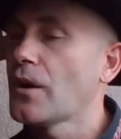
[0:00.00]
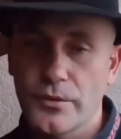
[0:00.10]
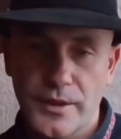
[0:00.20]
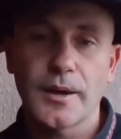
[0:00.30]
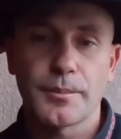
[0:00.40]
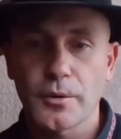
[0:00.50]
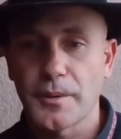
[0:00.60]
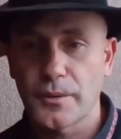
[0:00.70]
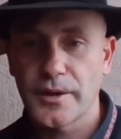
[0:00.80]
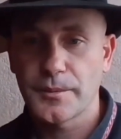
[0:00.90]
Oh, then I broke
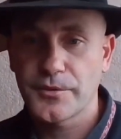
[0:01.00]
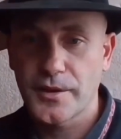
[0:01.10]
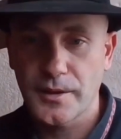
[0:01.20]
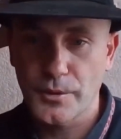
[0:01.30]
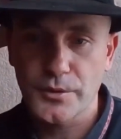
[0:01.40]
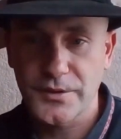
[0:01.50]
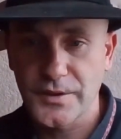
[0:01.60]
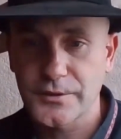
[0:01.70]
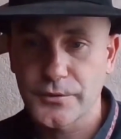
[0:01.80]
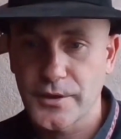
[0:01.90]
my ribs. Then I broke the
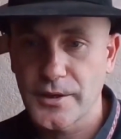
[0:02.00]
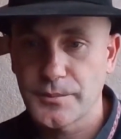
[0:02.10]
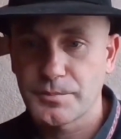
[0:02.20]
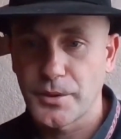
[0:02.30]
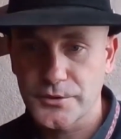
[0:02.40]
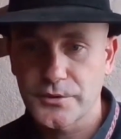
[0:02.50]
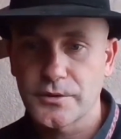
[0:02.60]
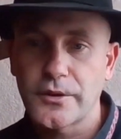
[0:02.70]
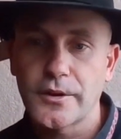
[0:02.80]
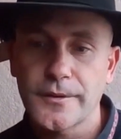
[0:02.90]
6 ribs, punctured
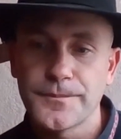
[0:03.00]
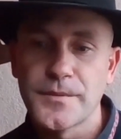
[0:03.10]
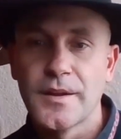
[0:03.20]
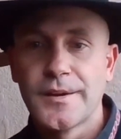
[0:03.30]
the lung.